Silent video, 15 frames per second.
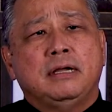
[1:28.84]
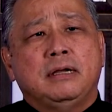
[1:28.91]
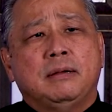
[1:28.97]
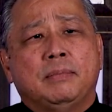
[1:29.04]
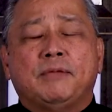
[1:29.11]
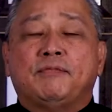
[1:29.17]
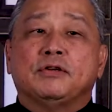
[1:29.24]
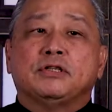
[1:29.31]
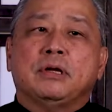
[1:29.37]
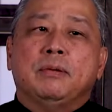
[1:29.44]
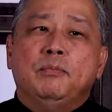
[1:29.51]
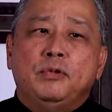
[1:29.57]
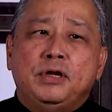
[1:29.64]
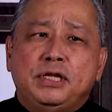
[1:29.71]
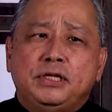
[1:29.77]
But for
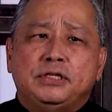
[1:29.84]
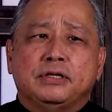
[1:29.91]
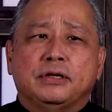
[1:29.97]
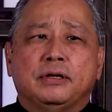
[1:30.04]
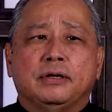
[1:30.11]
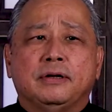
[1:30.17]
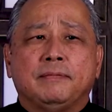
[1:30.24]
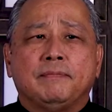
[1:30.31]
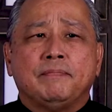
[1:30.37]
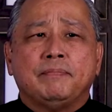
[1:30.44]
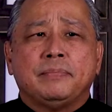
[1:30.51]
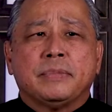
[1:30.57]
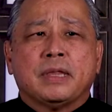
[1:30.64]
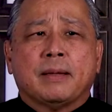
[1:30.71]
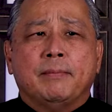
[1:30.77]
some reason,
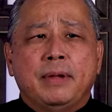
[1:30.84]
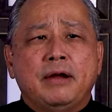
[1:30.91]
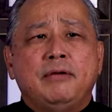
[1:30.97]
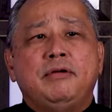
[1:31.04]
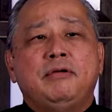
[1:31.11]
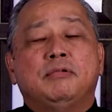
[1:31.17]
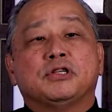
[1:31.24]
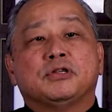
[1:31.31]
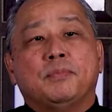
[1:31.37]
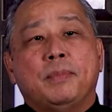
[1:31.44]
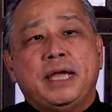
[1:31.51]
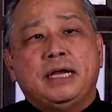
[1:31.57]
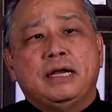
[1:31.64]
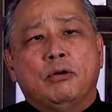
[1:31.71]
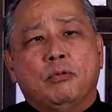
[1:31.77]
Mary was
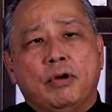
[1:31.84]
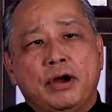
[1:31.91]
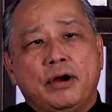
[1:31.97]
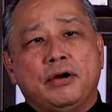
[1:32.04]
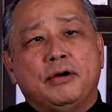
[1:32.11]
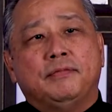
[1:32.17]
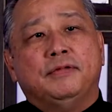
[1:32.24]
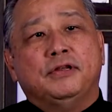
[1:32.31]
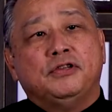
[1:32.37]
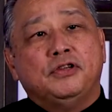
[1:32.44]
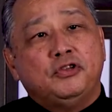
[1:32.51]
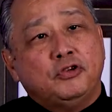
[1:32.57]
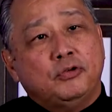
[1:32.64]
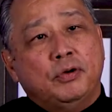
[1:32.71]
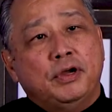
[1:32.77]
made aware of the
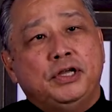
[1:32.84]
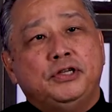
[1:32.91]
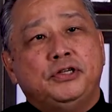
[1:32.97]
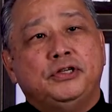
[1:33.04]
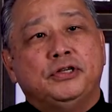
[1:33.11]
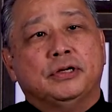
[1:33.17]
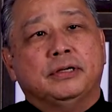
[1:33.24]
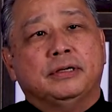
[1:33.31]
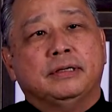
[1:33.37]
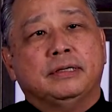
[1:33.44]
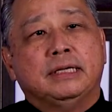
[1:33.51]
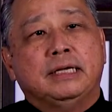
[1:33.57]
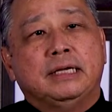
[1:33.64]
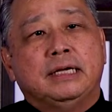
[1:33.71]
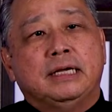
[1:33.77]
situation
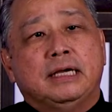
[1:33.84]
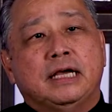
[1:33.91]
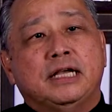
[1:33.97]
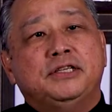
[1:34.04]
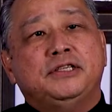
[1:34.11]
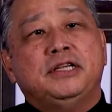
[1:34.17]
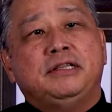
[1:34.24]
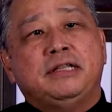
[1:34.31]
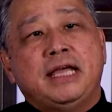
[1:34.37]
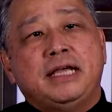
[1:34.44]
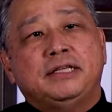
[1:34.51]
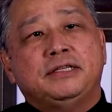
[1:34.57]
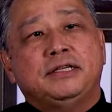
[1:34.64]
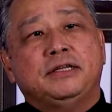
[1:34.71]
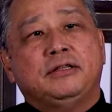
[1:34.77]
and she
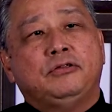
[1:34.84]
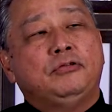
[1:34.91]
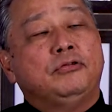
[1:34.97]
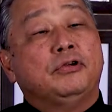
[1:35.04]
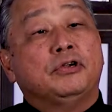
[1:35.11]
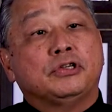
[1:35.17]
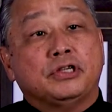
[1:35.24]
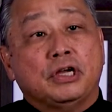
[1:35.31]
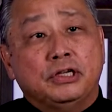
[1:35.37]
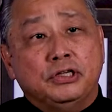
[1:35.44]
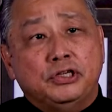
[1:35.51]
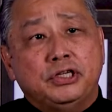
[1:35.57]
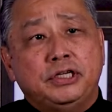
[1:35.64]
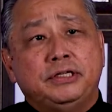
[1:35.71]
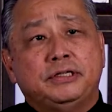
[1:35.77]
takes it to her son
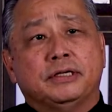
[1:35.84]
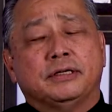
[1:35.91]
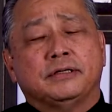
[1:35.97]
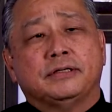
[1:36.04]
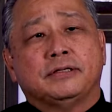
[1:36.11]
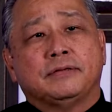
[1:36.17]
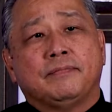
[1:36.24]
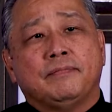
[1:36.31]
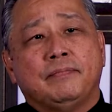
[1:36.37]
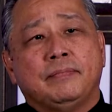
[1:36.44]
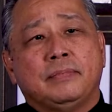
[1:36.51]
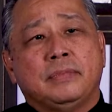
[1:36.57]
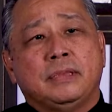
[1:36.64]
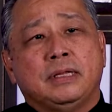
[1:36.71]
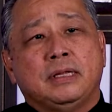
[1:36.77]
Jesus.
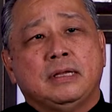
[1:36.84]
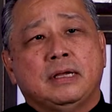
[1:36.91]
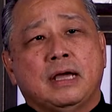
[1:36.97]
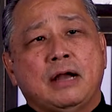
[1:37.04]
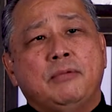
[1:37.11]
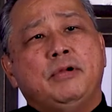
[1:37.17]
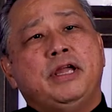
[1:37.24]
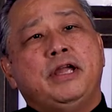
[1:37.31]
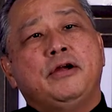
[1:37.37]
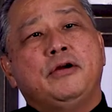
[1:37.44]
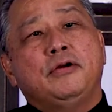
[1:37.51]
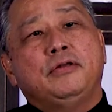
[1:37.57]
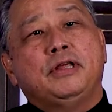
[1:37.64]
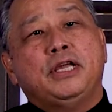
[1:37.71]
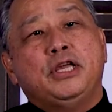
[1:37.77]
And we
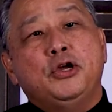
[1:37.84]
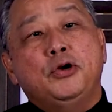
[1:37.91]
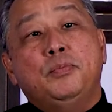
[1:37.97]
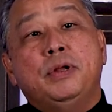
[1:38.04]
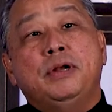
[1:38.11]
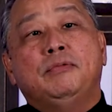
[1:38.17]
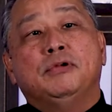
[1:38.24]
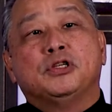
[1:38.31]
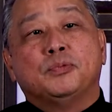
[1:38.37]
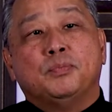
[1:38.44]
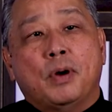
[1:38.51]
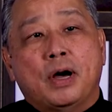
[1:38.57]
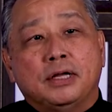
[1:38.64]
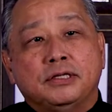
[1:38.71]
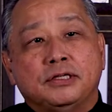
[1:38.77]
hear the human
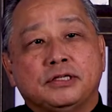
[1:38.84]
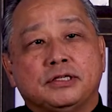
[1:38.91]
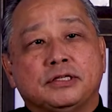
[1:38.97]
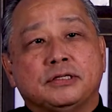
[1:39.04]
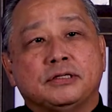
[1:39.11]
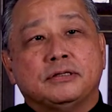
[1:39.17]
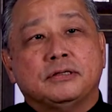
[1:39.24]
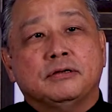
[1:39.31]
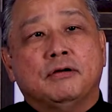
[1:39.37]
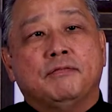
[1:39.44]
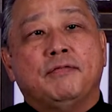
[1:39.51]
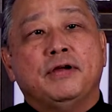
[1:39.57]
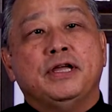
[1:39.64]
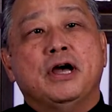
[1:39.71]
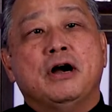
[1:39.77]
response of
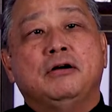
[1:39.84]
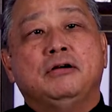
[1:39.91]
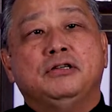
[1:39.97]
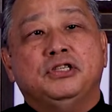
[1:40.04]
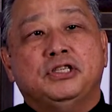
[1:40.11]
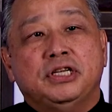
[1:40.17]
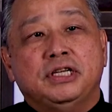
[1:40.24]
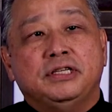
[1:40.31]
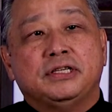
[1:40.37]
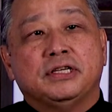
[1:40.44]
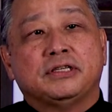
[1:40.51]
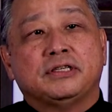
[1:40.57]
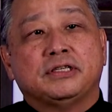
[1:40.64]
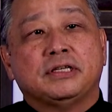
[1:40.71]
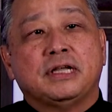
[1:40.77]
a young
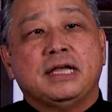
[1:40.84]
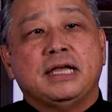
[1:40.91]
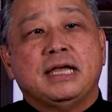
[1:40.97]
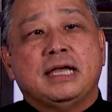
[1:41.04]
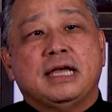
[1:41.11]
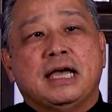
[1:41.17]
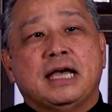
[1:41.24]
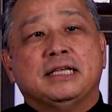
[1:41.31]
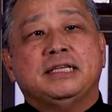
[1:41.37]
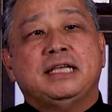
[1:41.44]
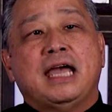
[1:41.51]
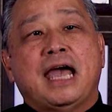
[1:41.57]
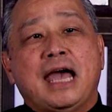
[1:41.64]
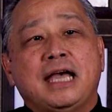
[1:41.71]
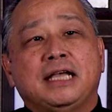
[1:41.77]
Jesus as
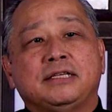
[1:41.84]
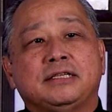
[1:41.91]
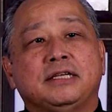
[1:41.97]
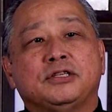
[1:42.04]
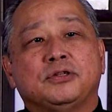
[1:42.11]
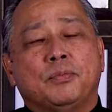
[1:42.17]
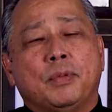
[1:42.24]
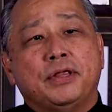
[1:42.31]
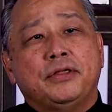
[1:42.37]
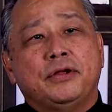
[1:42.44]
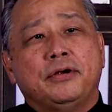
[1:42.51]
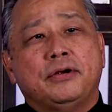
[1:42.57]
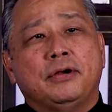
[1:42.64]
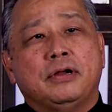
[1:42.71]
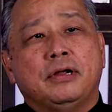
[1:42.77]
he asks his
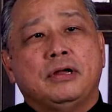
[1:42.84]
mother